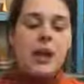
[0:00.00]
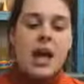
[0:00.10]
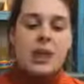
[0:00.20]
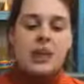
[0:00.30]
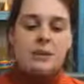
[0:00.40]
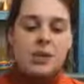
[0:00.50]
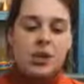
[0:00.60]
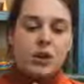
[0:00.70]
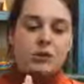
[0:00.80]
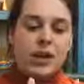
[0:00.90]
and it could be
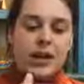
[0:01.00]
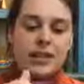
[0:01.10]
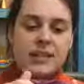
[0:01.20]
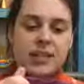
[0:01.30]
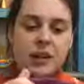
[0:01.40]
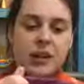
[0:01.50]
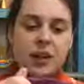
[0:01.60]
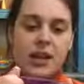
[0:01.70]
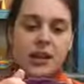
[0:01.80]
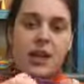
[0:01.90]
tucked right into the knicker
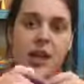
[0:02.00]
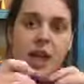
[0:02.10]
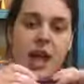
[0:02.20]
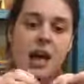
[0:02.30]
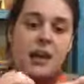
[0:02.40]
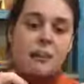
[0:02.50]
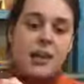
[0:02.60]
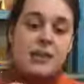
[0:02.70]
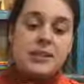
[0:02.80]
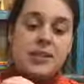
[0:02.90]
line, and it
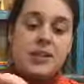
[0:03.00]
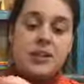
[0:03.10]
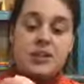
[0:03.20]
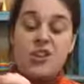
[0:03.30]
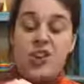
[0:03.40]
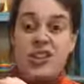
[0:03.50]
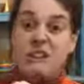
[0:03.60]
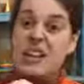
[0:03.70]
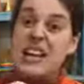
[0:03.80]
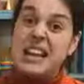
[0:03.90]
means that nothing
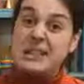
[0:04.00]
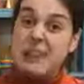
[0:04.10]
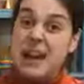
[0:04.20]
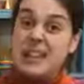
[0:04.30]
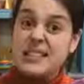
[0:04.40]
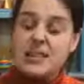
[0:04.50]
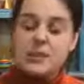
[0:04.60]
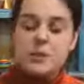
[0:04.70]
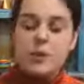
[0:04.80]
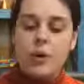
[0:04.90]
really gets past it.
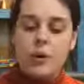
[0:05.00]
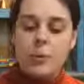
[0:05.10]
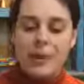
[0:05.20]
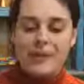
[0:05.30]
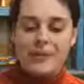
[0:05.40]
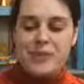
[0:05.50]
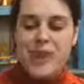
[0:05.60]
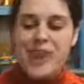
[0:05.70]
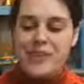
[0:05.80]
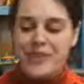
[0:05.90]
So if you
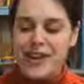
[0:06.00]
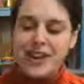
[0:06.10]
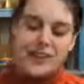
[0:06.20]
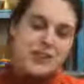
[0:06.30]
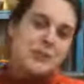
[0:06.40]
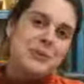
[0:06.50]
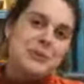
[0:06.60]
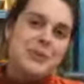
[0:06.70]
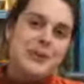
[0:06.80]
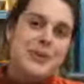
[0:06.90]
have had a newborn
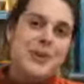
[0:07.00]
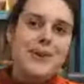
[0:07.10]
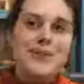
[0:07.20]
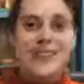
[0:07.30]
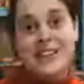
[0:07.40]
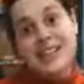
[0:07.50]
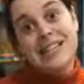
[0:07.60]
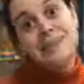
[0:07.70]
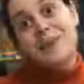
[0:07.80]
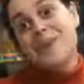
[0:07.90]
baby who's had
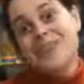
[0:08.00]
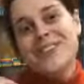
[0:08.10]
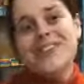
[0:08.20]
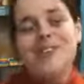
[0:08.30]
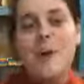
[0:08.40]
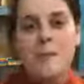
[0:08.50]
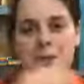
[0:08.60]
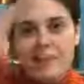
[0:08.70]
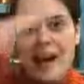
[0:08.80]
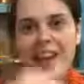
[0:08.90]
explosions up the
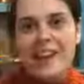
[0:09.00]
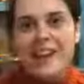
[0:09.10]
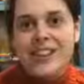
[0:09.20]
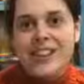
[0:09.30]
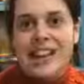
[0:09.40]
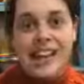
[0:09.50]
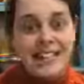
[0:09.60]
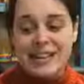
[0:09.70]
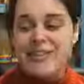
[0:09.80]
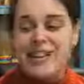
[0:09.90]
back, out the legs
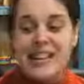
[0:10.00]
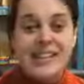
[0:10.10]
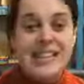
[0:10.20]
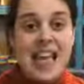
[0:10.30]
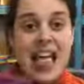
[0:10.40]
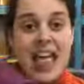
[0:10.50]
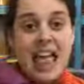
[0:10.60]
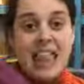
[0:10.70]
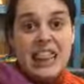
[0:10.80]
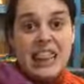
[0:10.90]
and everything else,
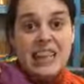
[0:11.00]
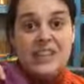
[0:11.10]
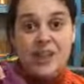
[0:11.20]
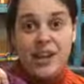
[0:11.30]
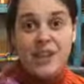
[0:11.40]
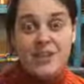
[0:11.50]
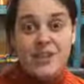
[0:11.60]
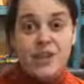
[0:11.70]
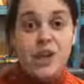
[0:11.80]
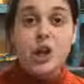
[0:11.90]
these are the answer.
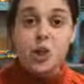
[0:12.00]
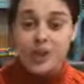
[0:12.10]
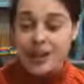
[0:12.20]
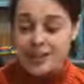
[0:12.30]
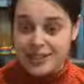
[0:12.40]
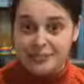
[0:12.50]
They cure that.